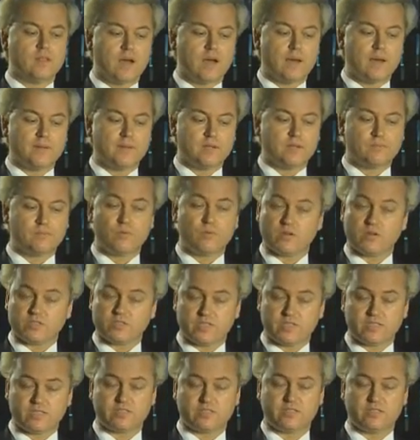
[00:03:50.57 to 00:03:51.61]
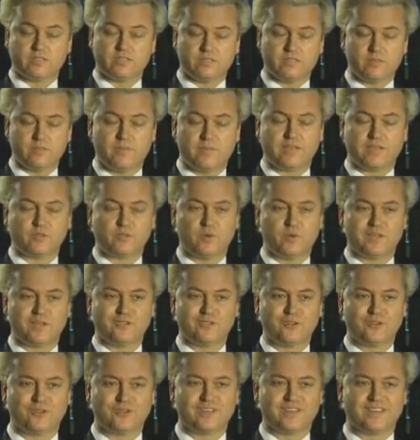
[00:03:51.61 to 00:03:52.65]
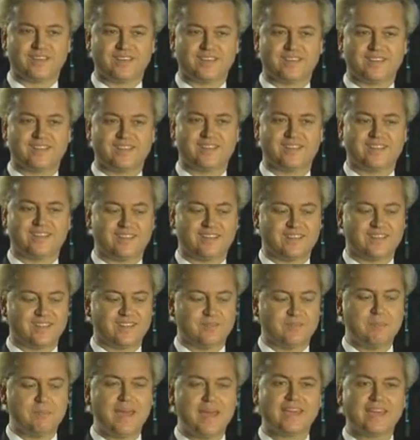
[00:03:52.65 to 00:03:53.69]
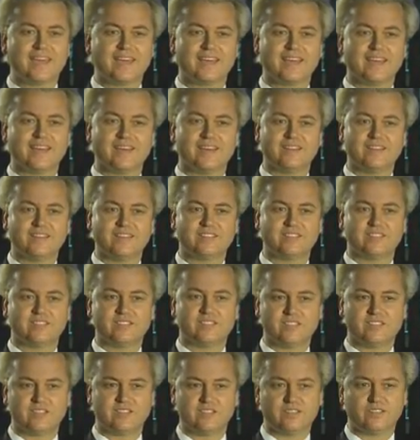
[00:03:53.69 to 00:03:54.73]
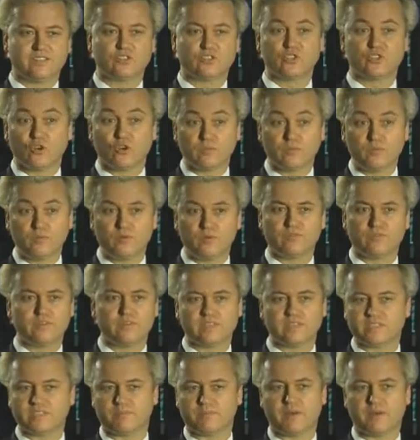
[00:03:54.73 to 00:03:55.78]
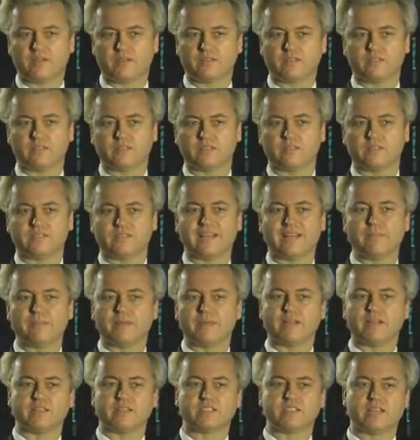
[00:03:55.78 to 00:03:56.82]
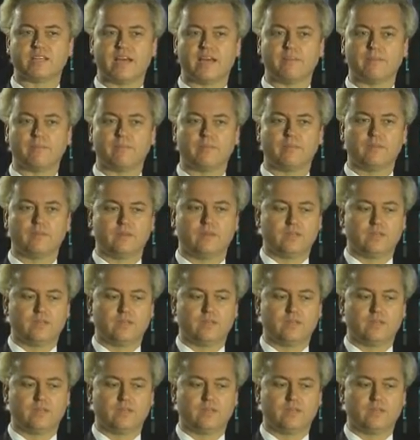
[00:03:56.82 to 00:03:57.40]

No, I'm in the process, as we are talking, in making this short movie. It's about 10 minutes time.